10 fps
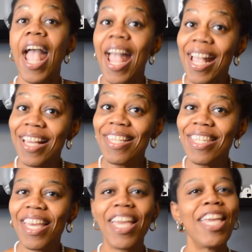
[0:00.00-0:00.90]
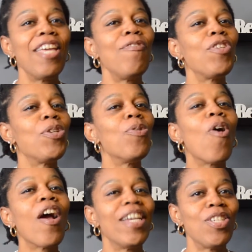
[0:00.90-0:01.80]
and if you
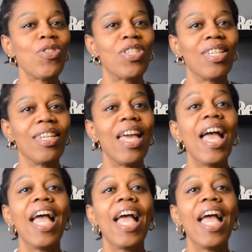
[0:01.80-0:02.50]
are interested